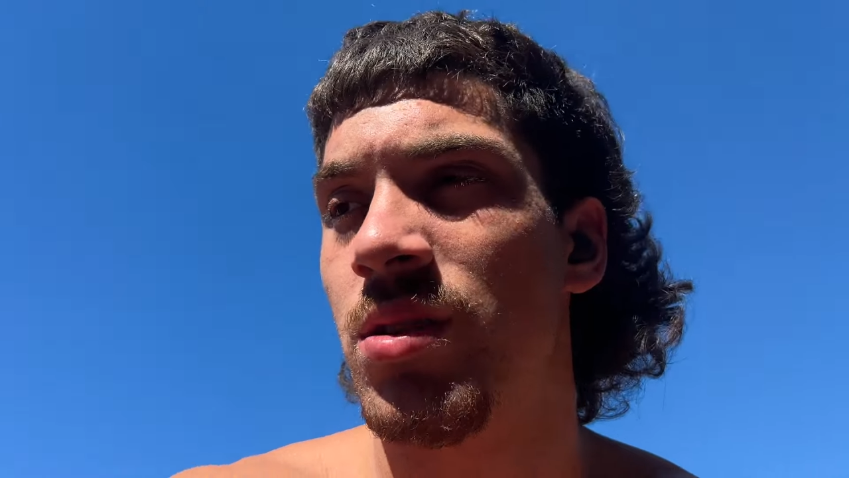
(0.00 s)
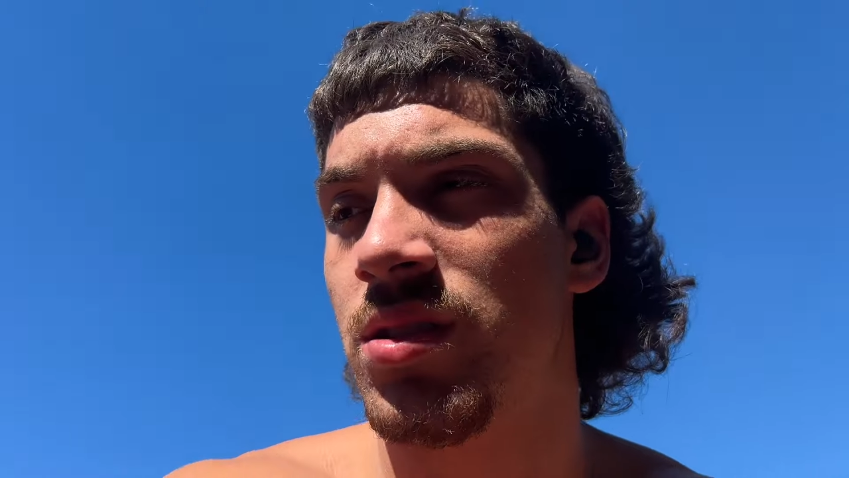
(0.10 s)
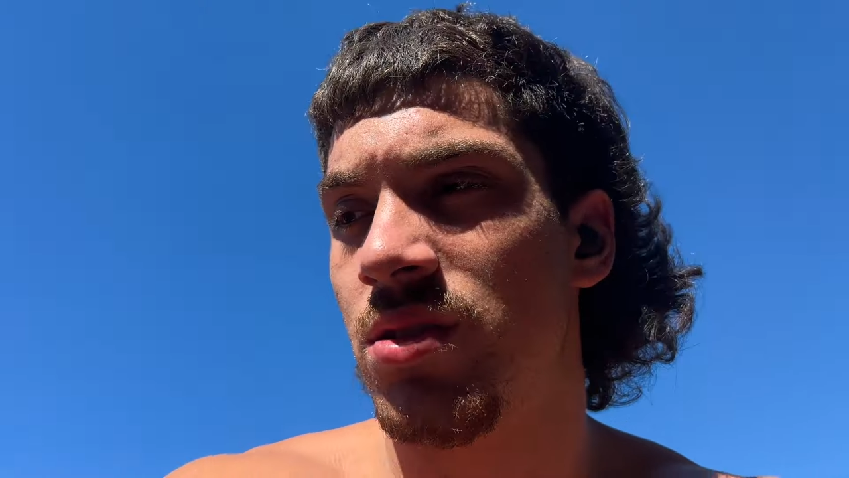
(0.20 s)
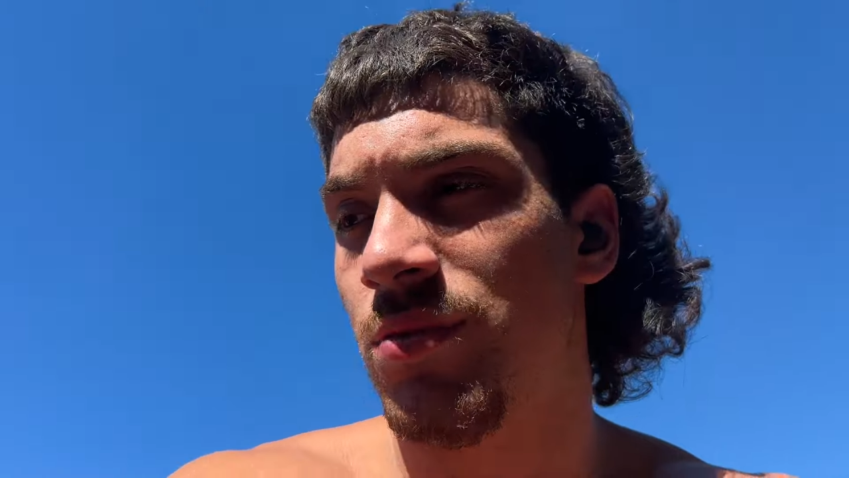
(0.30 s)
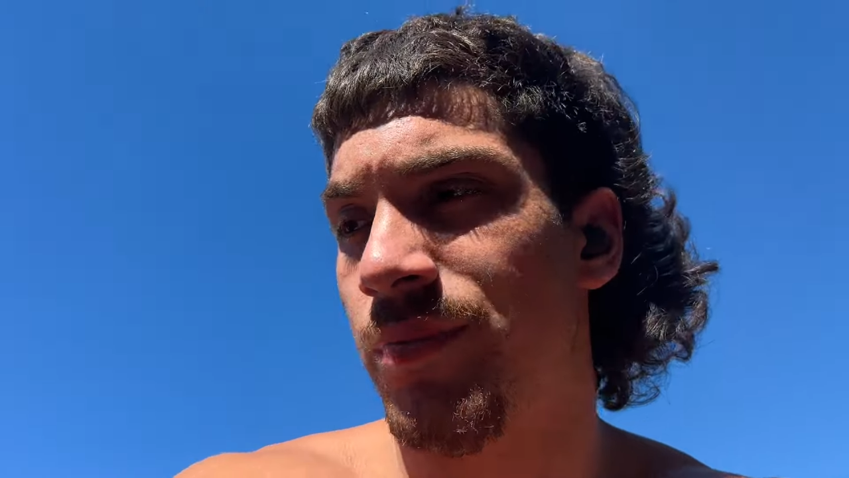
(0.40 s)

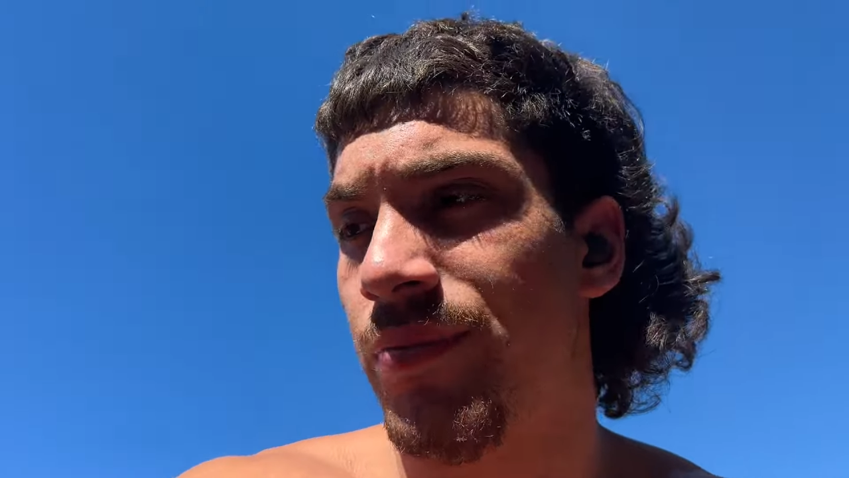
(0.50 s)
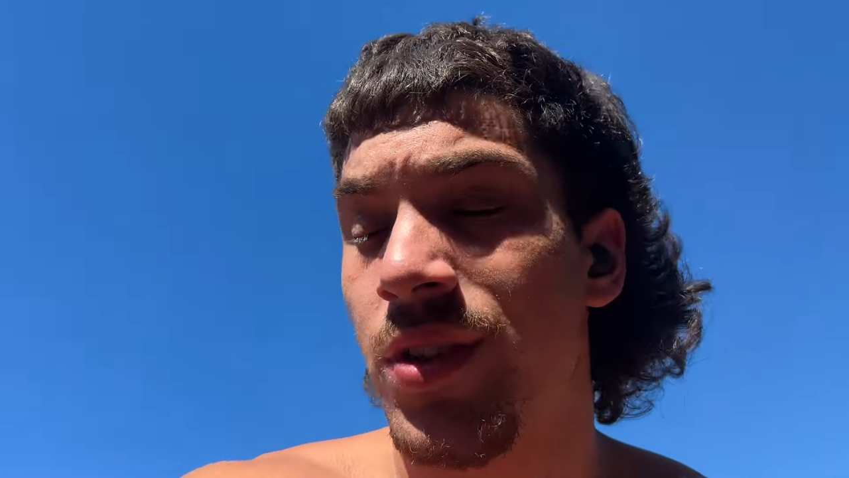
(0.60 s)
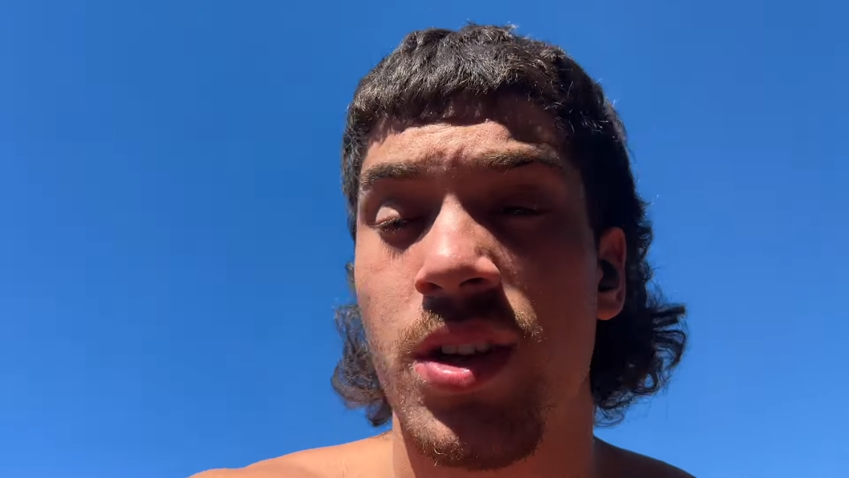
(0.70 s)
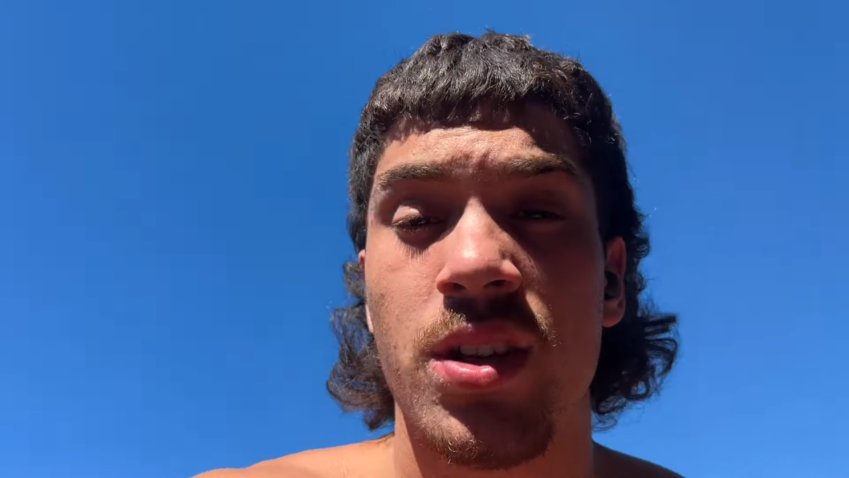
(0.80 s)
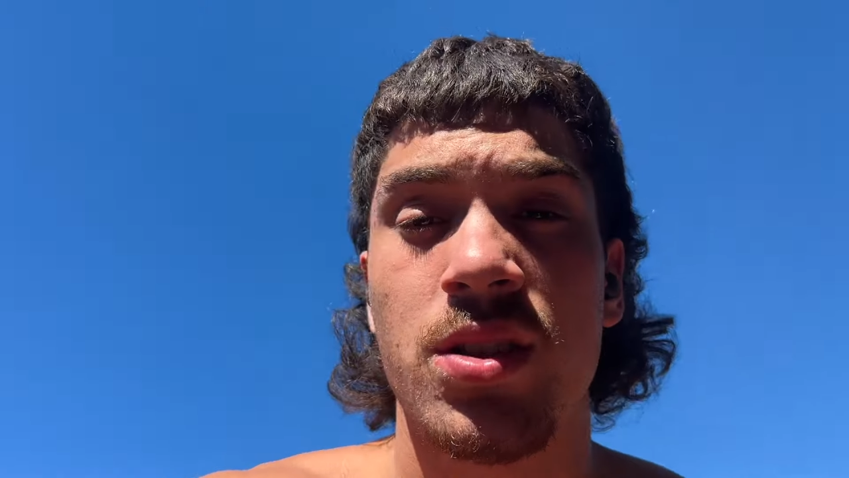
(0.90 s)
so it
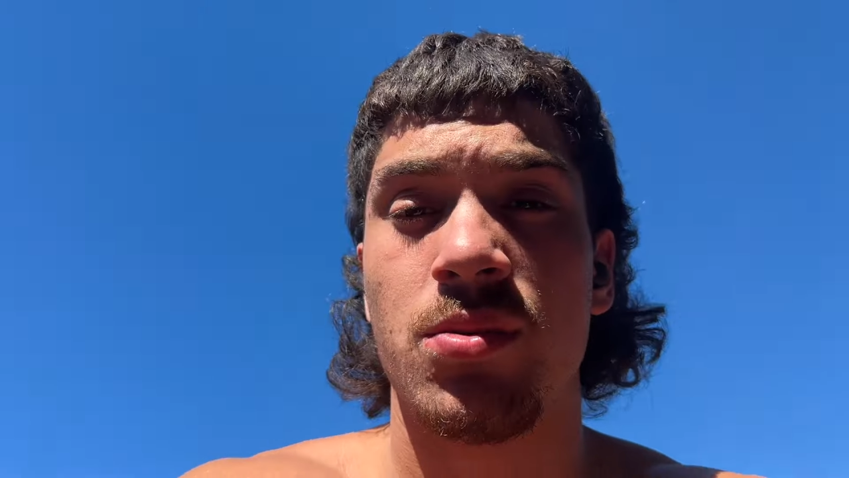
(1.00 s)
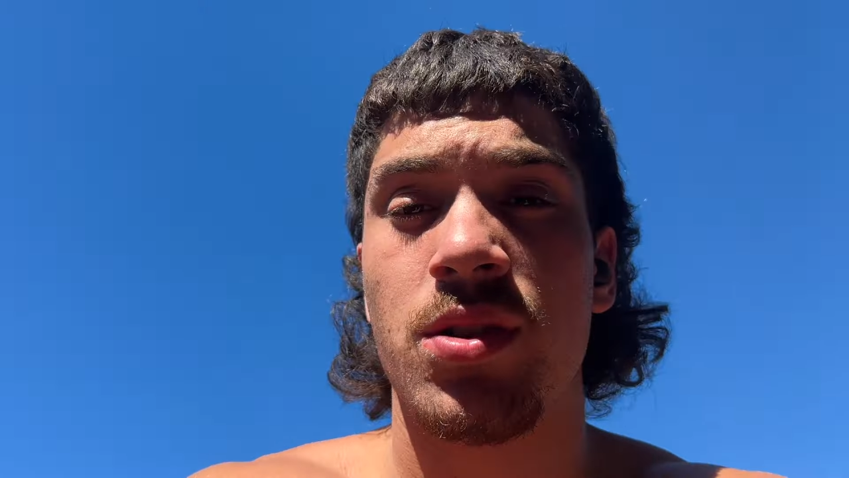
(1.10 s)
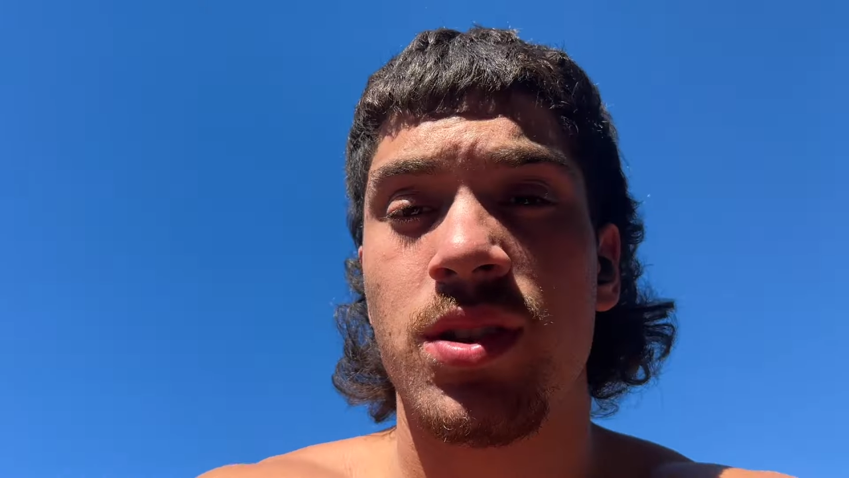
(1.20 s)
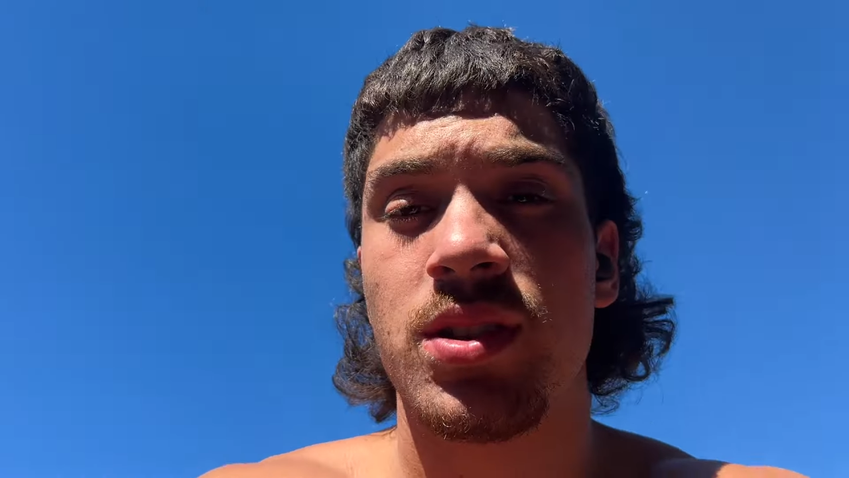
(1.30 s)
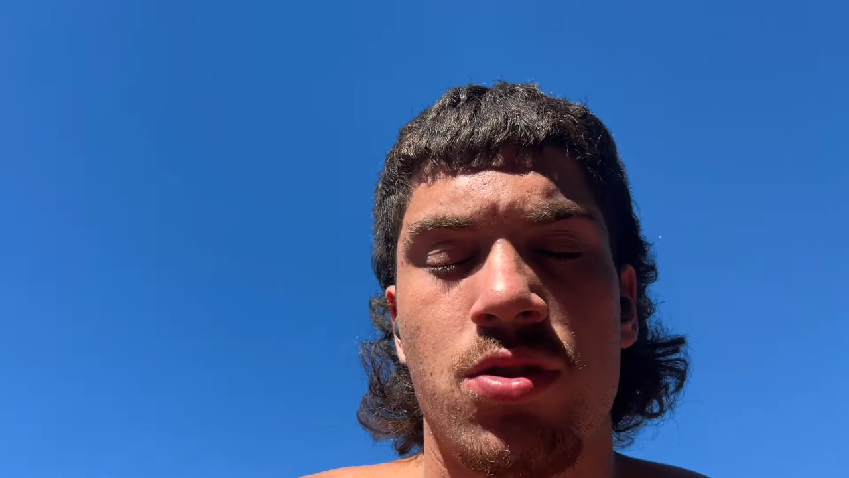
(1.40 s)
is what it is.